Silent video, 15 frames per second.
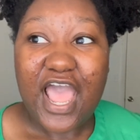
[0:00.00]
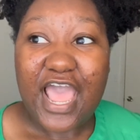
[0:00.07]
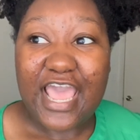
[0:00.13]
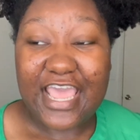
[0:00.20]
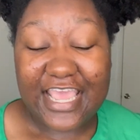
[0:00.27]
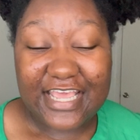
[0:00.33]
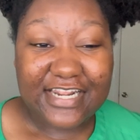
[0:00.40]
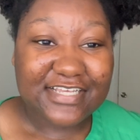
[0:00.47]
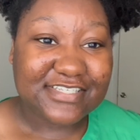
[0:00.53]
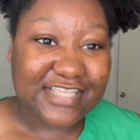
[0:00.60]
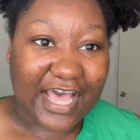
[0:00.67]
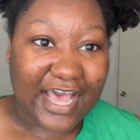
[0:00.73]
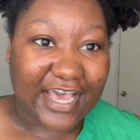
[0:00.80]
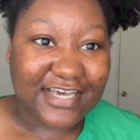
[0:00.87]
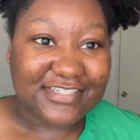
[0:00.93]
he
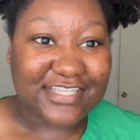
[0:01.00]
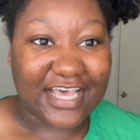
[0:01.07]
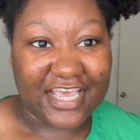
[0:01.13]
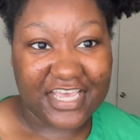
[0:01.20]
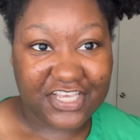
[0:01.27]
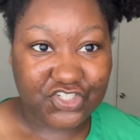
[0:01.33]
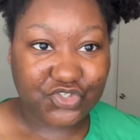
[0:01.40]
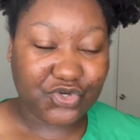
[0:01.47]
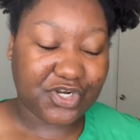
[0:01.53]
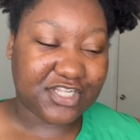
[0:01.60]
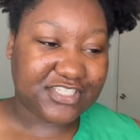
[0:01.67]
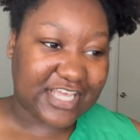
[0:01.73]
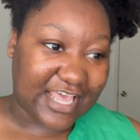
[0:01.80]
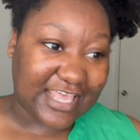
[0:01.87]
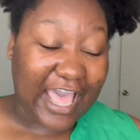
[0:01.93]
decides that he's going to
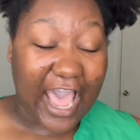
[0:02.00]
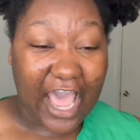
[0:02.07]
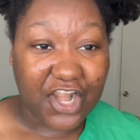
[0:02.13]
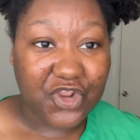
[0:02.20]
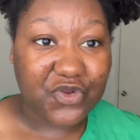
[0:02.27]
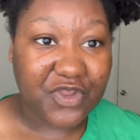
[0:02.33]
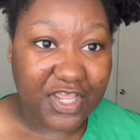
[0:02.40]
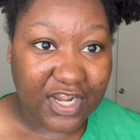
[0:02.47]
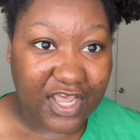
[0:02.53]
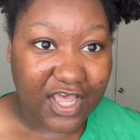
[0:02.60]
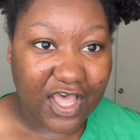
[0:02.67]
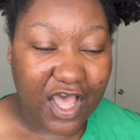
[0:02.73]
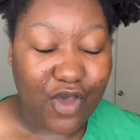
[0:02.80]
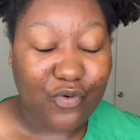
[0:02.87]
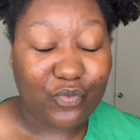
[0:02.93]
take Katarina